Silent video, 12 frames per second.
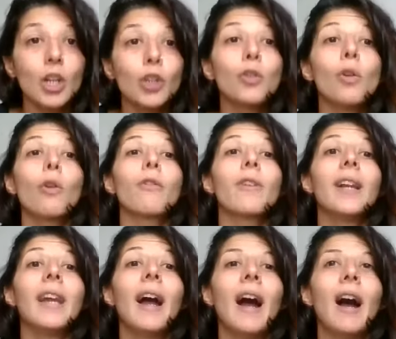You
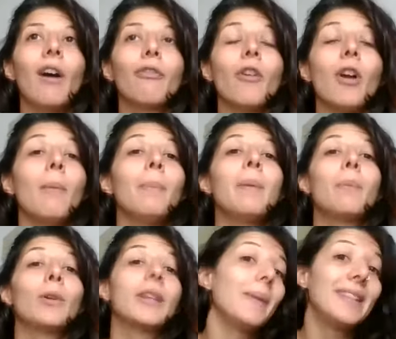already have
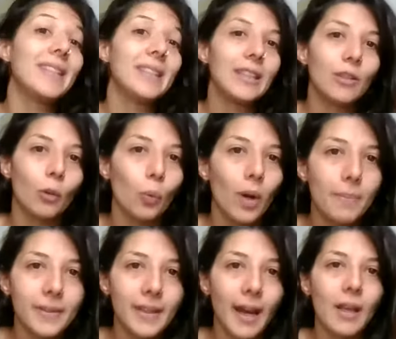people that visited your
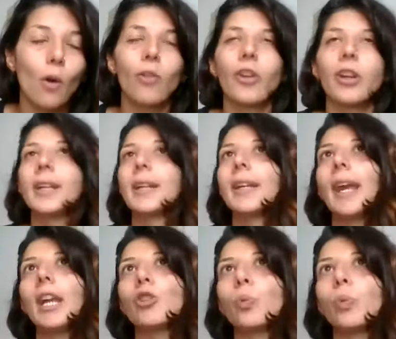website, or they
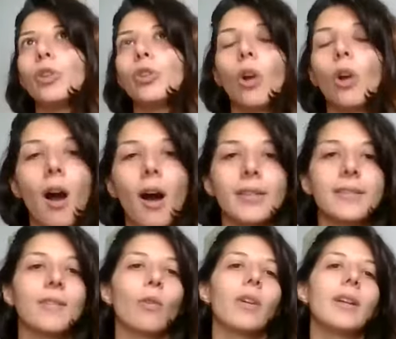engage with your
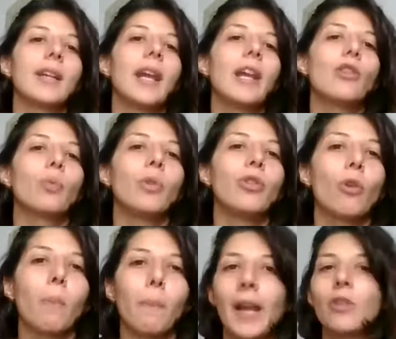ads, or they engage with
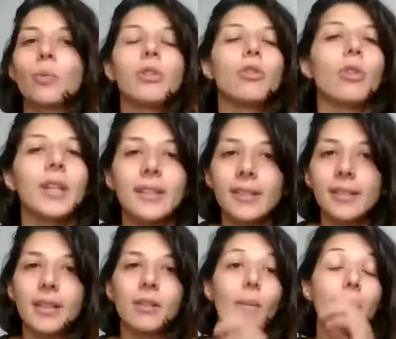your page, with your
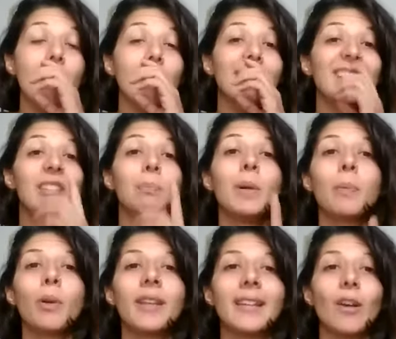Instagram. This is
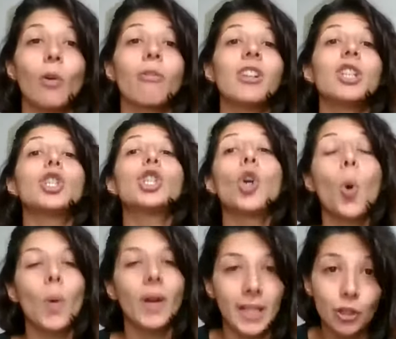people that already
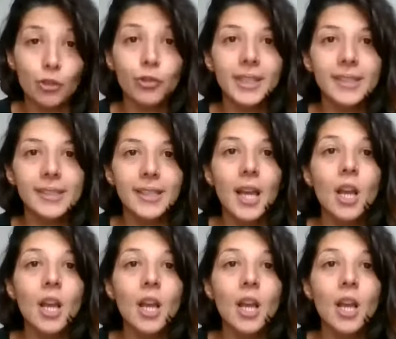show an interest.